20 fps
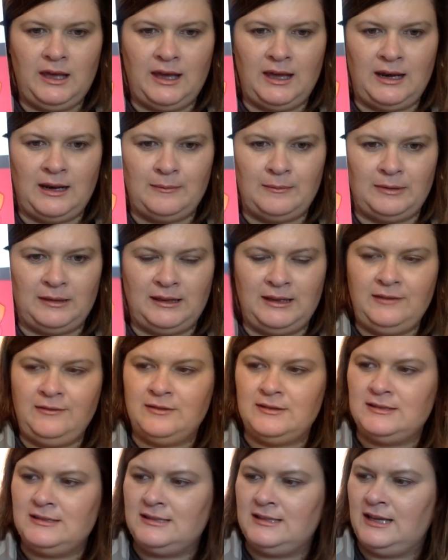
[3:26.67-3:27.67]
And I believe
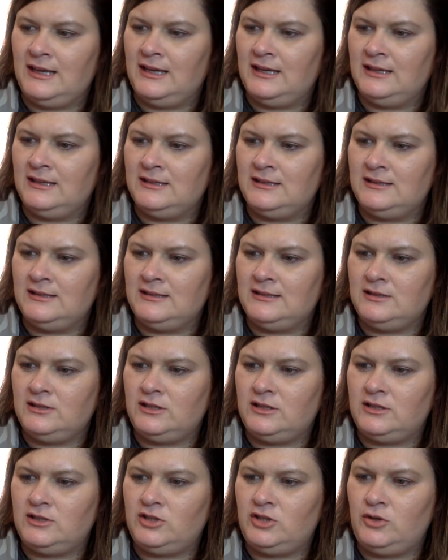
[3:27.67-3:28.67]
it says
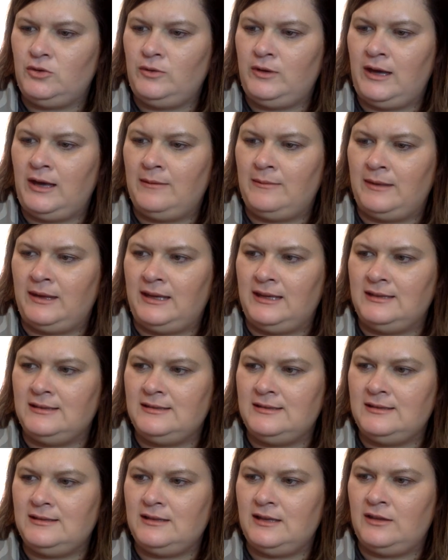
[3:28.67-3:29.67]
two
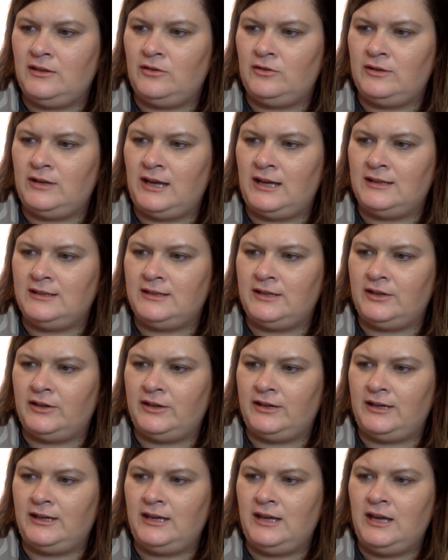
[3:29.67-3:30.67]
gummies, and they're
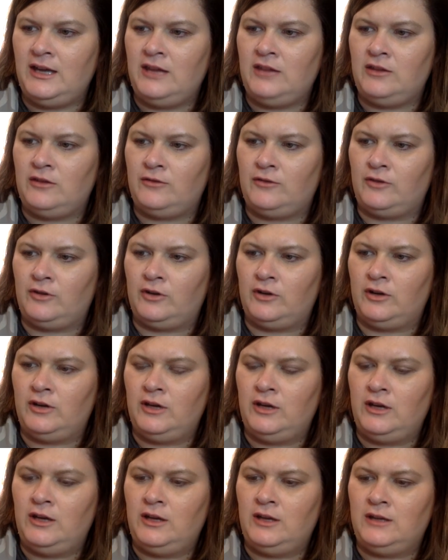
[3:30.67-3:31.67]
dietary. They're for
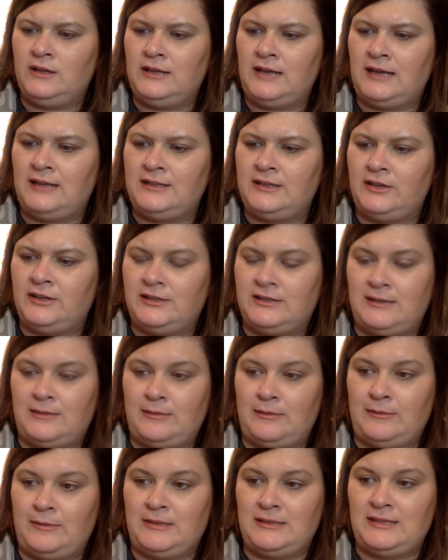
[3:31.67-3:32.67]
dietary
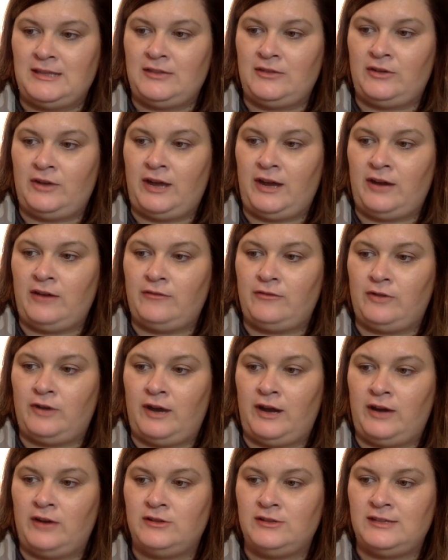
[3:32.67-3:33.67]
supplements, and they're hair for
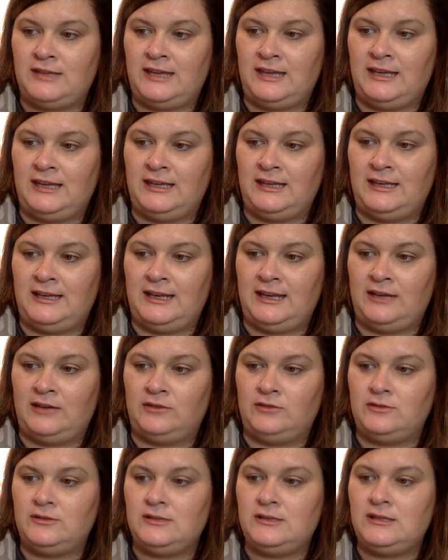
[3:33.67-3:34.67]
hair, skin, and
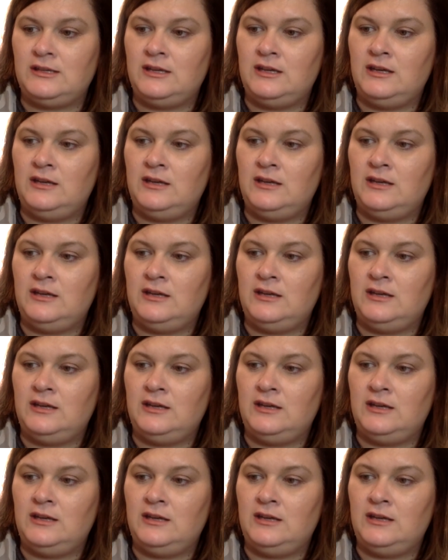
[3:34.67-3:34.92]
nails.